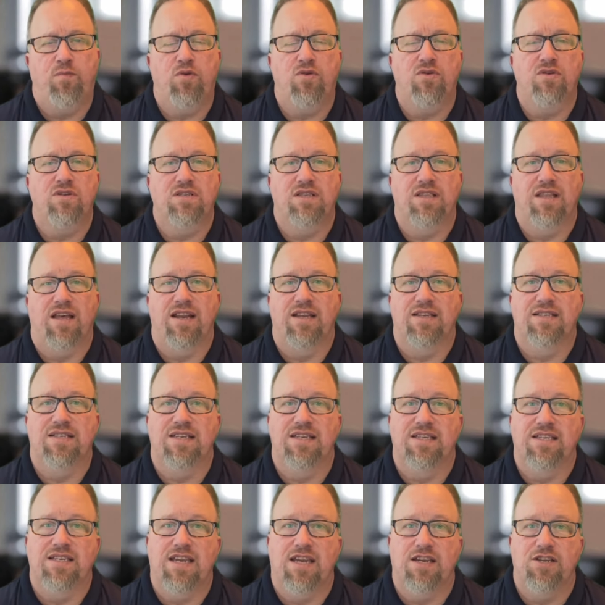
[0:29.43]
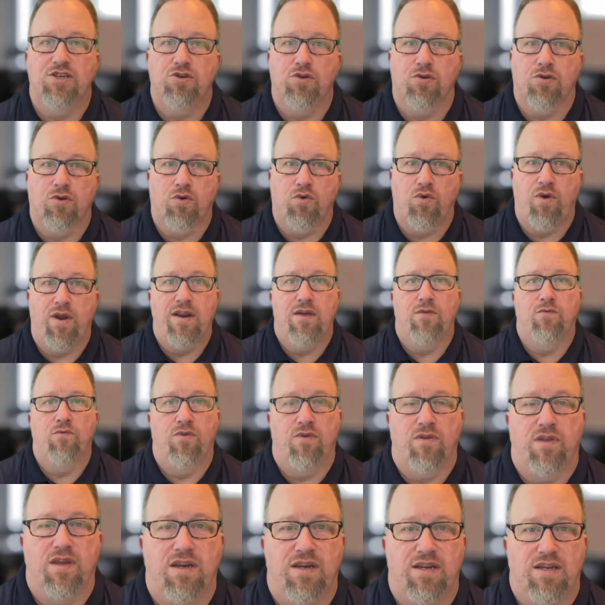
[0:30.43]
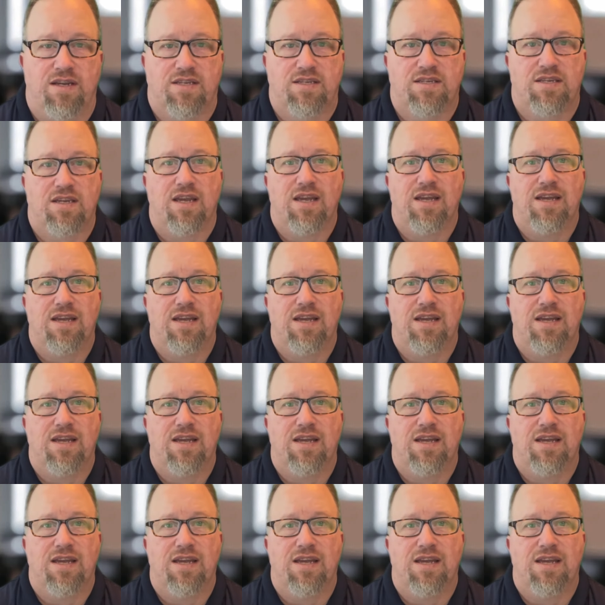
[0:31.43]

pulls let us assess your creditworthiness